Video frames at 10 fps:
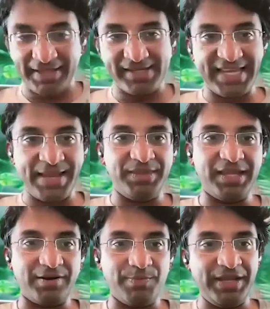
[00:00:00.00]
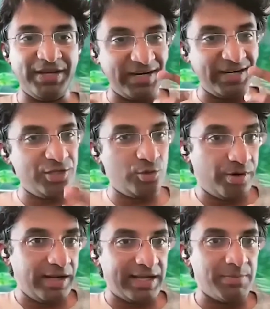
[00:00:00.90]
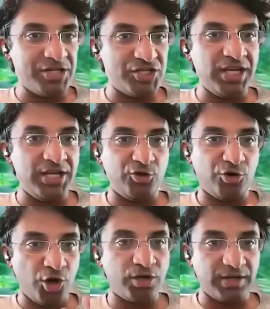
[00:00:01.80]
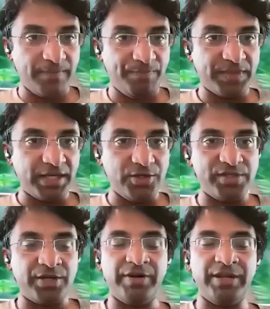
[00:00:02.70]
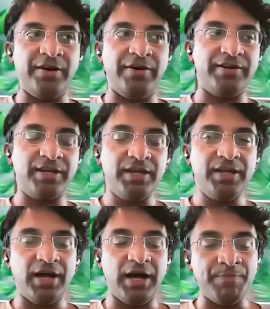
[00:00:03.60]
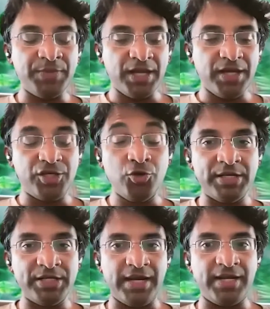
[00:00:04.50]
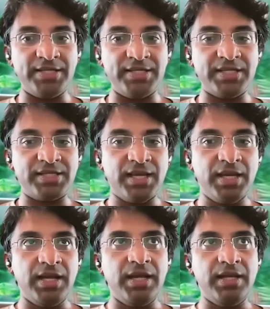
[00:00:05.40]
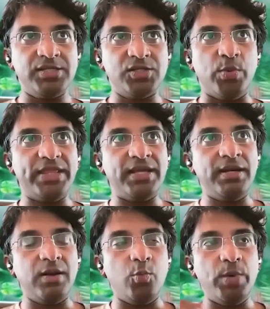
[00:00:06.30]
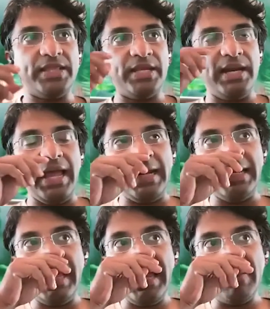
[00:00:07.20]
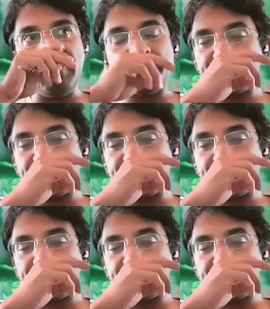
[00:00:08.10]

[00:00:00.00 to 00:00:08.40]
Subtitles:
the same thing repeatedly. You're like a machine. You're not using your inherent human tendencies. So with an LLM,